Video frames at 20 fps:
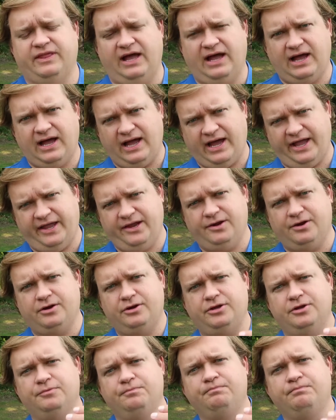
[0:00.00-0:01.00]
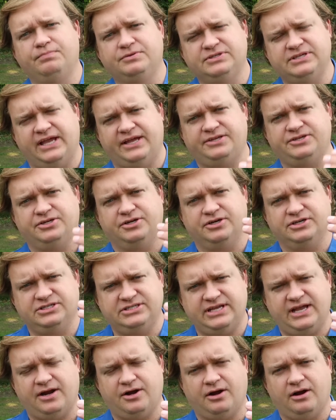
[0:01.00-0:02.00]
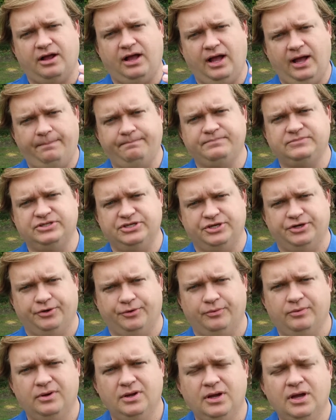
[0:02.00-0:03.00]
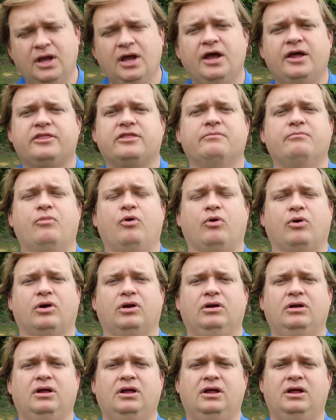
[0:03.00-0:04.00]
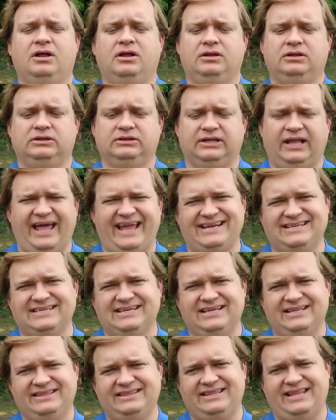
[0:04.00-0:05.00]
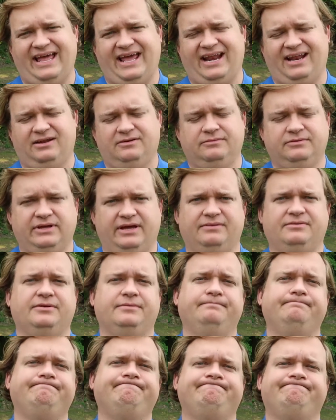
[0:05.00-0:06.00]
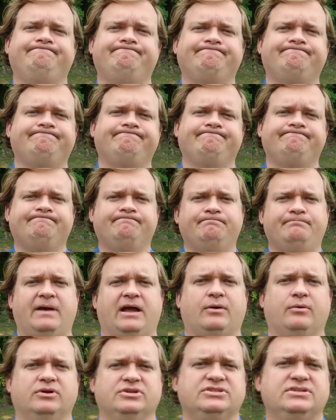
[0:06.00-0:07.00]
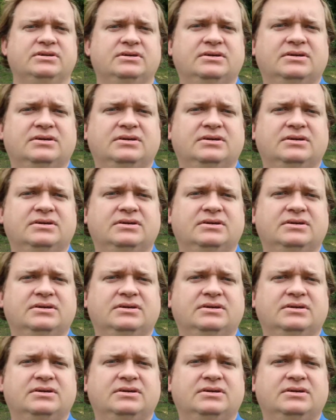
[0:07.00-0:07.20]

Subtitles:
the higher you set your setter up to, the more light that it does. backwards.